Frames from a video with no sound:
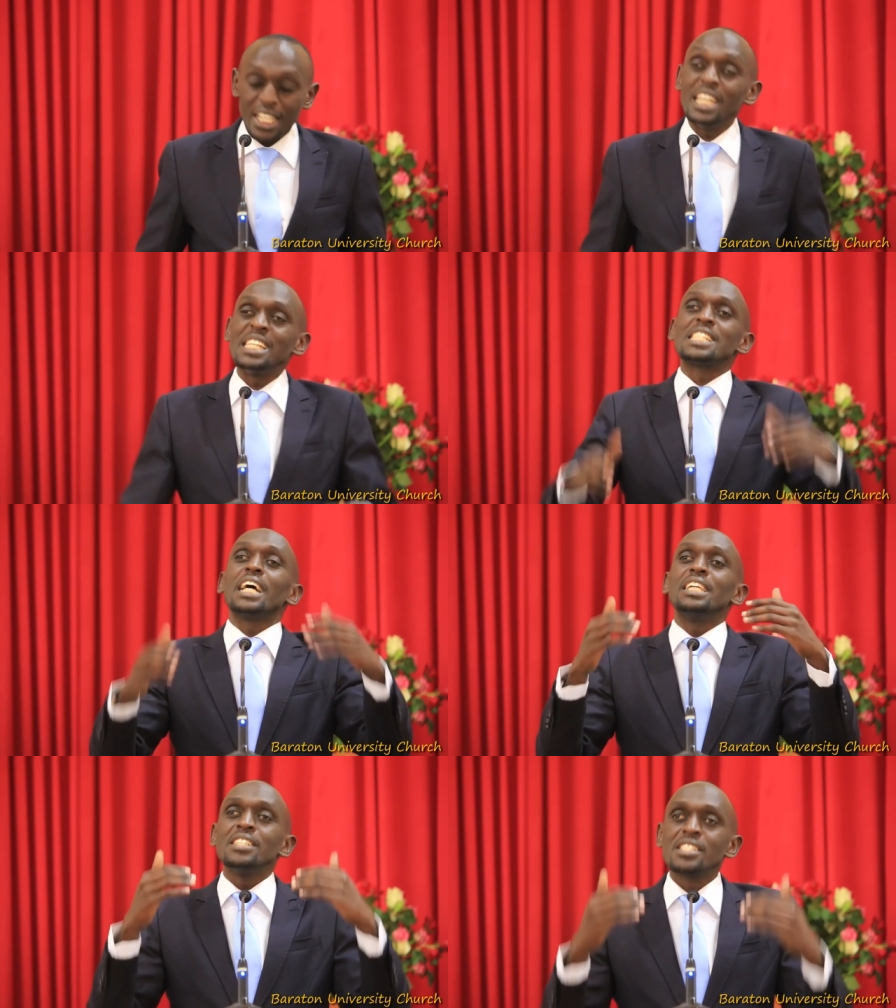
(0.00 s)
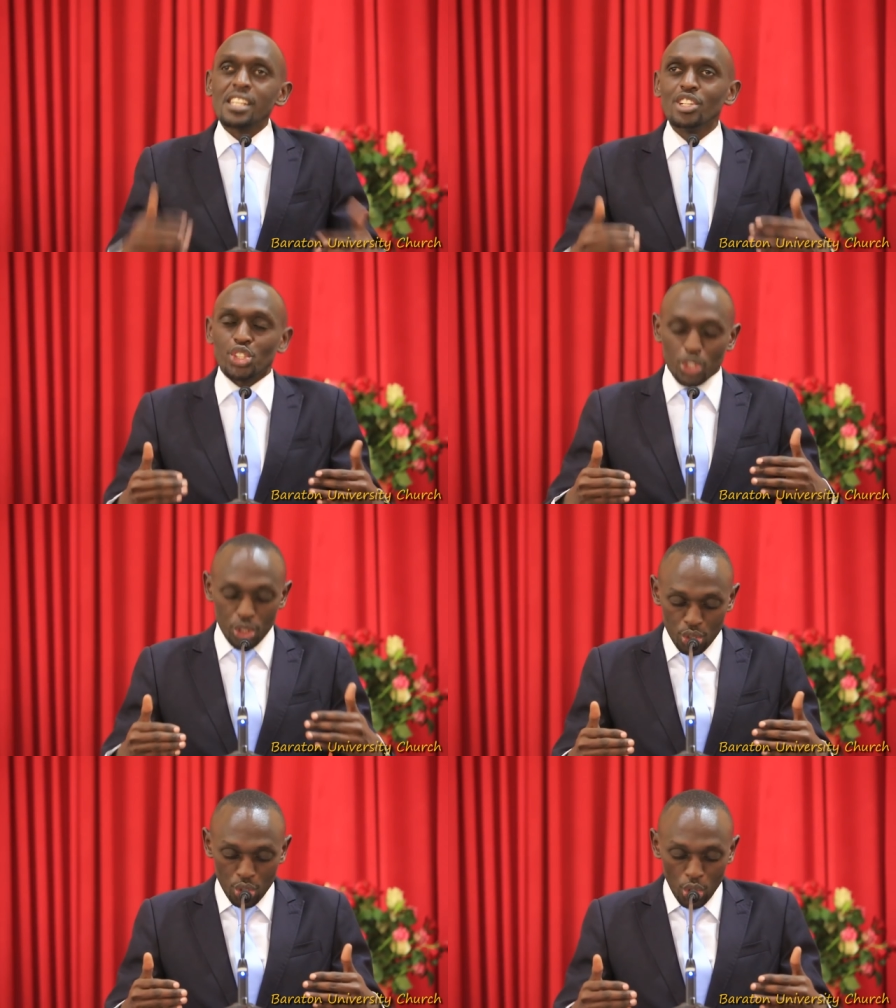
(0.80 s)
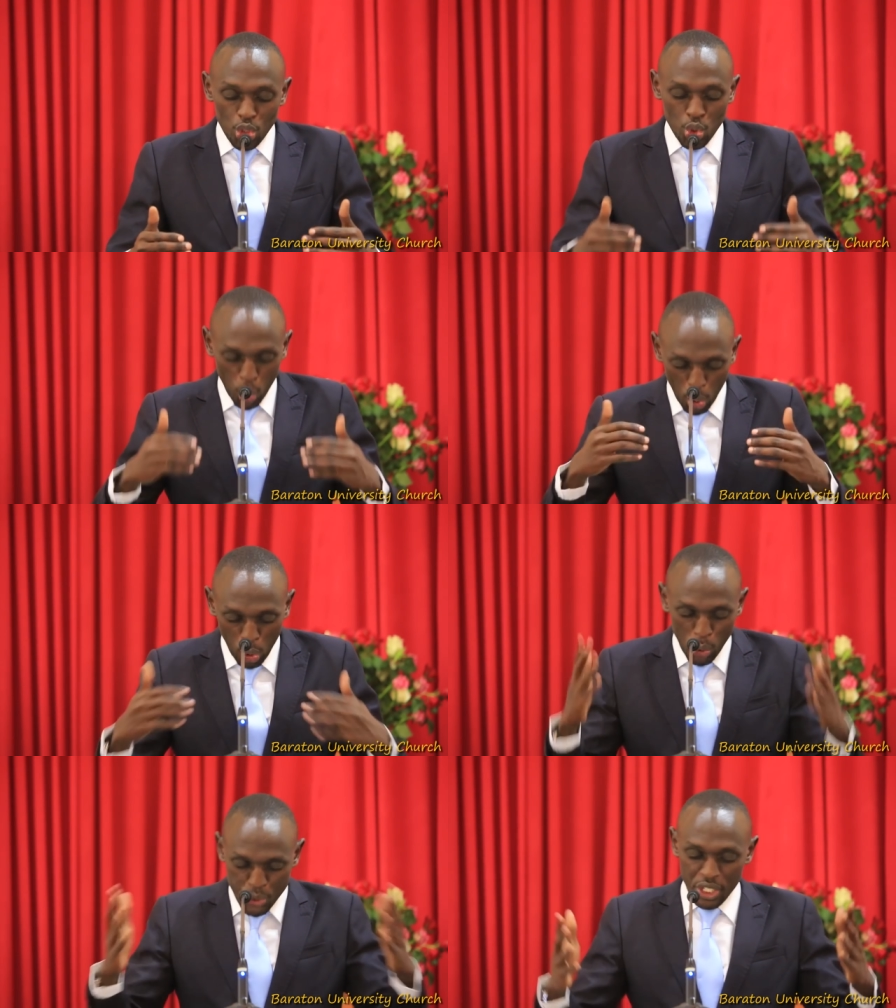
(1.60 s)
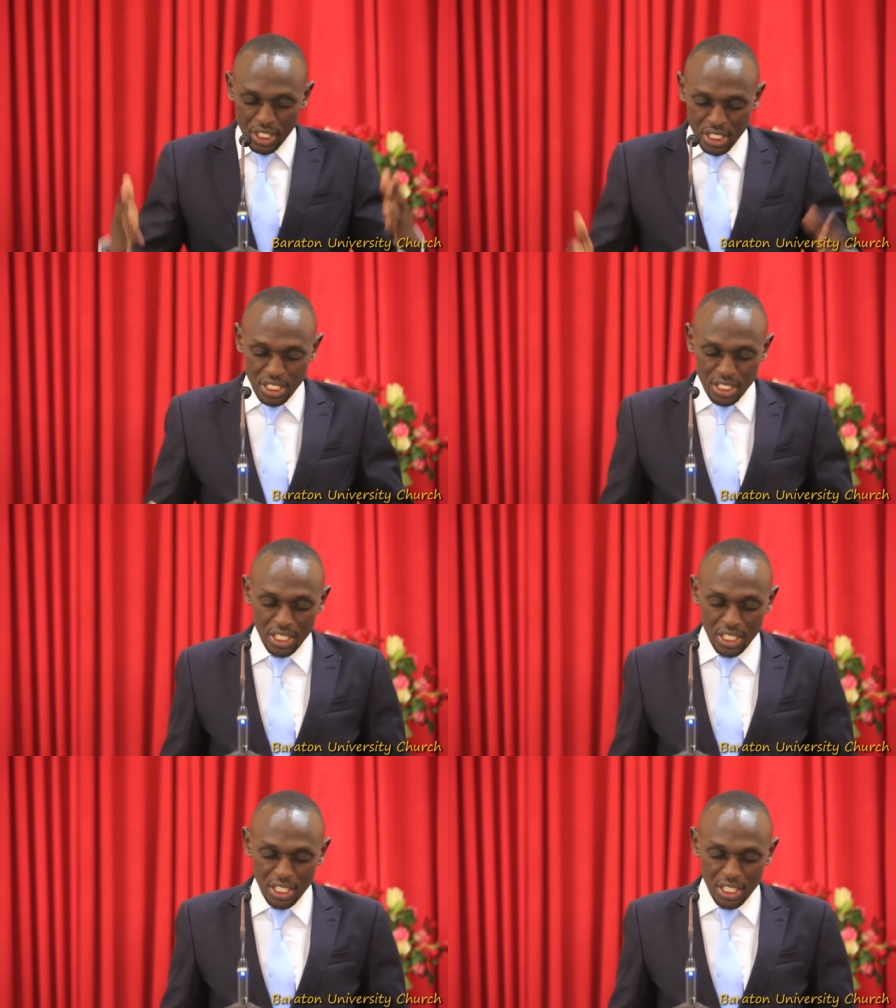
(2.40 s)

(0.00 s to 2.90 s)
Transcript: is a decision to lose it.